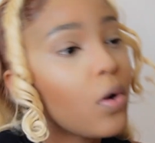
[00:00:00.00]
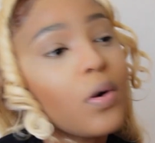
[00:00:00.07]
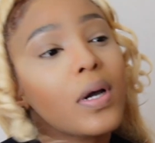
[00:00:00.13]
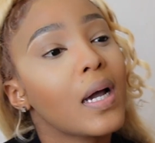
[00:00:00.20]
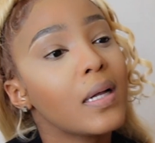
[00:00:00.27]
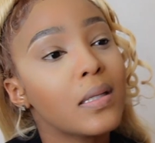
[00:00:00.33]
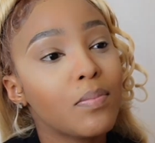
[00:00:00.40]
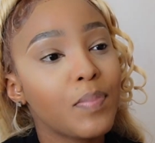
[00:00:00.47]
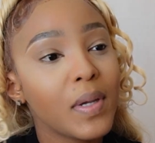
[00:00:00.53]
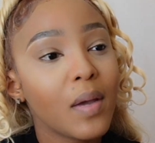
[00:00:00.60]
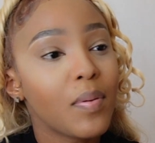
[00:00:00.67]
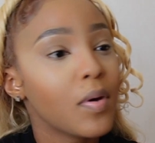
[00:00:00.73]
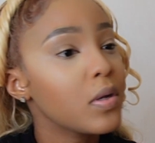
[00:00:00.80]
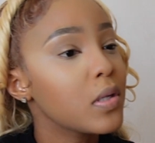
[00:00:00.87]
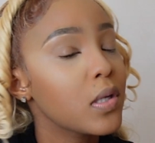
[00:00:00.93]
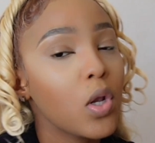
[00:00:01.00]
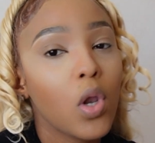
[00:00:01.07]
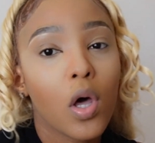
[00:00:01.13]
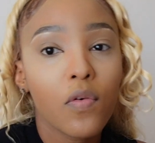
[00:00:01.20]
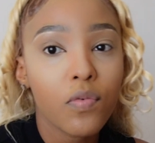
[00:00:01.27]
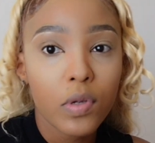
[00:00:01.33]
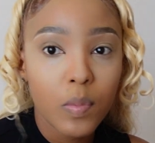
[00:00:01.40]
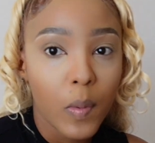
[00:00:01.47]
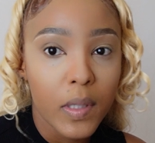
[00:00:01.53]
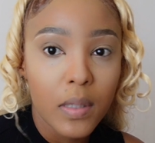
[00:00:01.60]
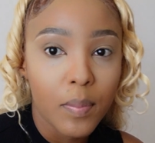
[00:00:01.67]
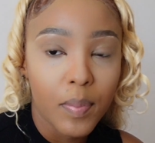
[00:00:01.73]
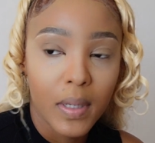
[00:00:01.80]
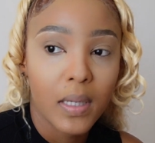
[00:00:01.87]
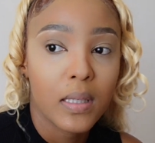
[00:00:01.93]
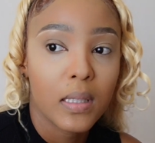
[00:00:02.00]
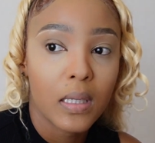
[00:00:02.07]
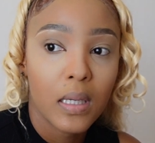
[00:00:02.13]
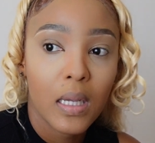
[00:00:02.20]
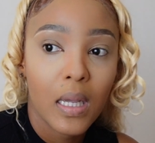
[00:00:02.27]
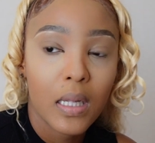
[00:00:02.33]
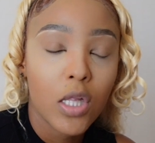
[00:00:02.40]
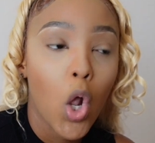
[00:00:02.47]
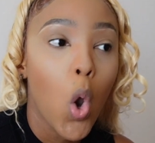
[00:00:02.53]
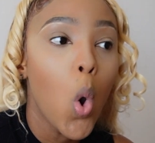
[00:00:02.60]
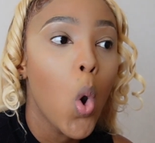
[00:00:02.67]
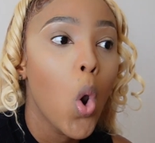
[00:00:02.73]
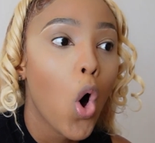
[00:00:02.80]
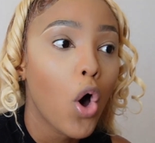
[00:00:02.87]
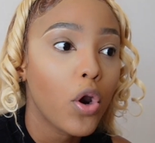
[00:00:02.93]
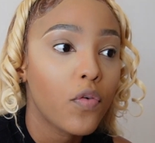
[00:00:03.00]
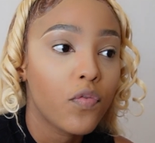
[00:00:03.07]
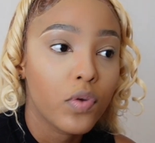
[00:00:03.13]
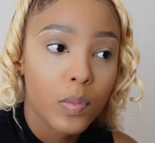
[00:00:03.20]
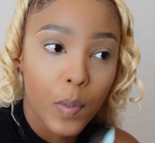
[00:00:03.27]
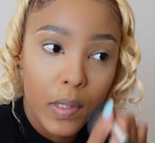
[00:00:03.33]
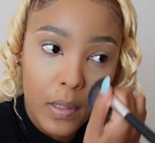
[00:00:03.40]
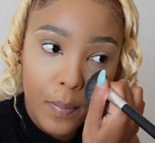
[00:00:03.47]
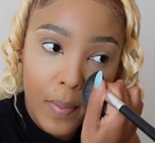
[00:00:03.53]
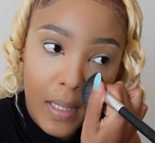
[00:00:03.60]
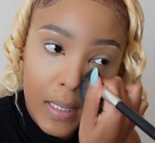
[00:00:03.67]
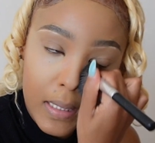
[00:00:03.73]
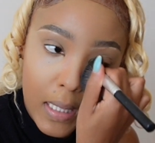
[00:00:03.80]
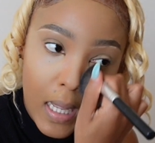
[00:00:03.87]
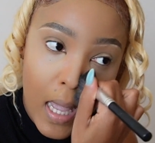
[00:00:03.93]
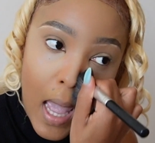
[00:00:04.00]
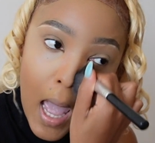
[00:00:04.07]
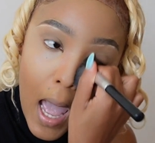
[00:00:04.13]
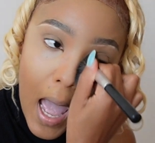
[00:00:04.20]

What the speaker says: guys, being a parent is a lot of responsibility. It's a lot of responsibility.